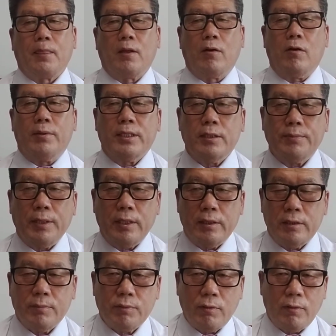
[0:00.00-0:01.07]
Overseas
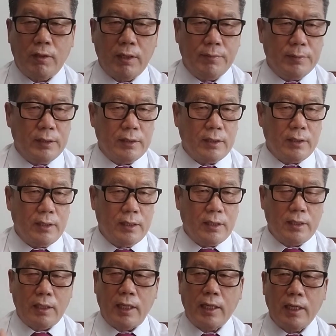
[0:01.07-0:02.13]
financing program is
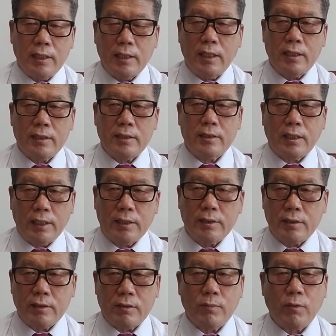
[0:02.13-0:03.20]
another
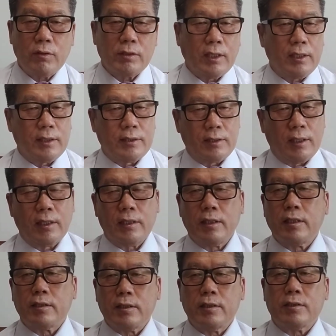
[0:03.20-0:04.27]
science, small science.
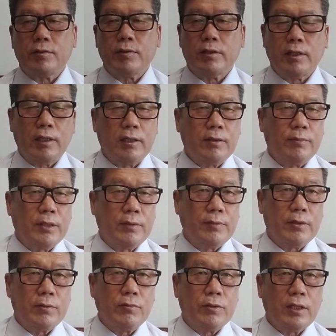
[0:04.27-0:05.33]
This will take
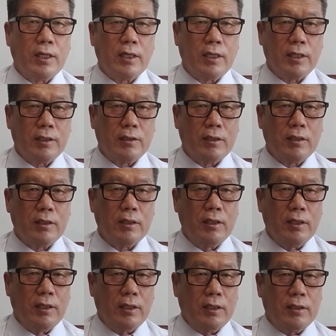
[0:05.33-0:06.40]
maybe we are actually
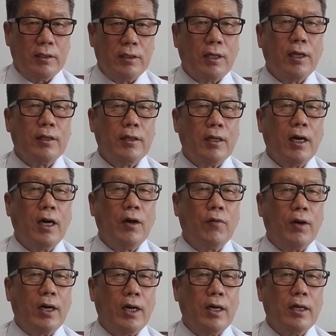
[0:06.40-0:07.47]
is 10
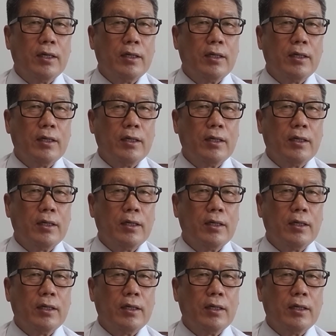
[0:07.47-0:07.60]
hours.